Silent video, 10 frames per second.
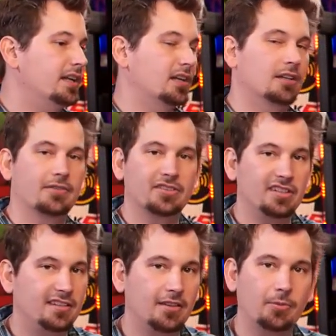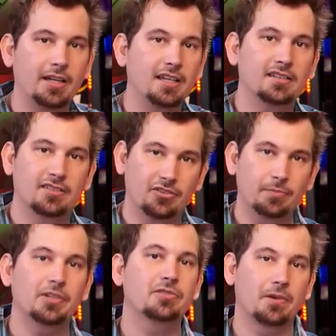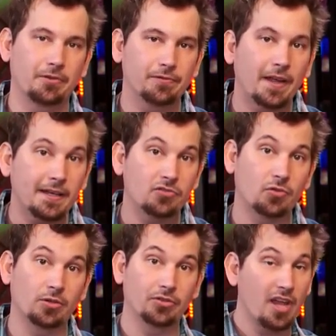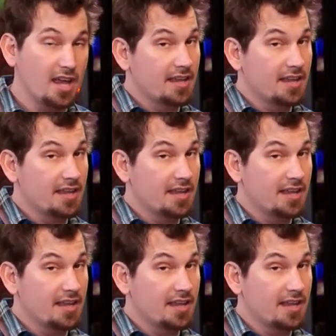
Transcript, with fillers: and I love the CC3Ds, and there's a bunch of other flight controllers